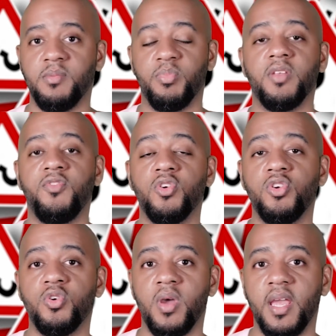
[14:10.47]
But if you're
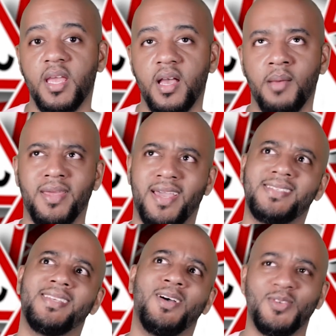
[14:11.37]

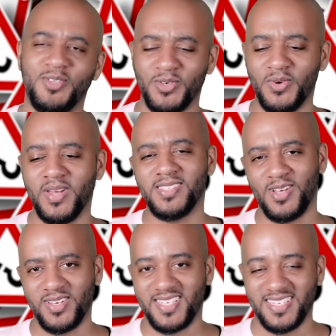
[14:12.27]
exhale to
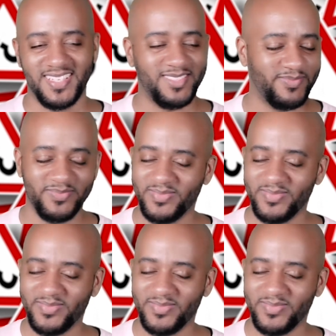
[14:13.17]
exhaustion.